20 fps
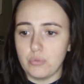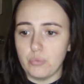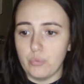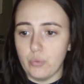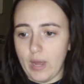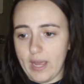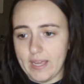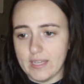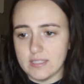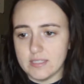
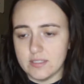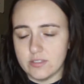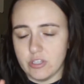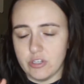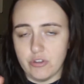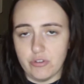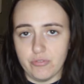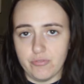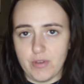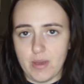ways
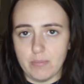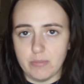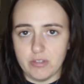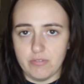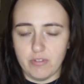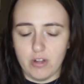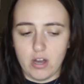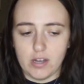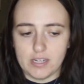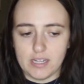to do
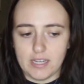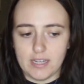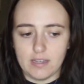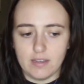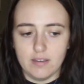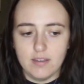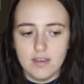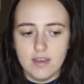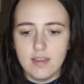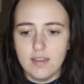family
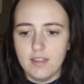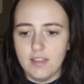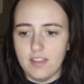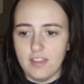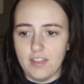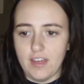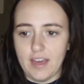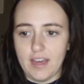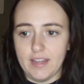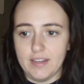vlogging
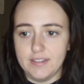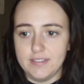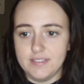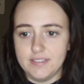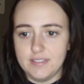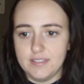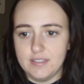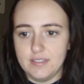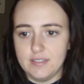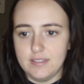that
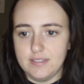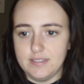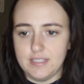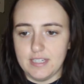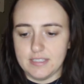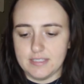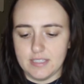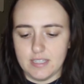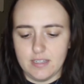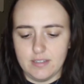
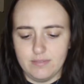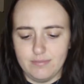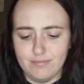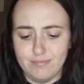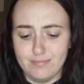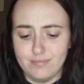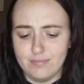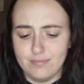isn't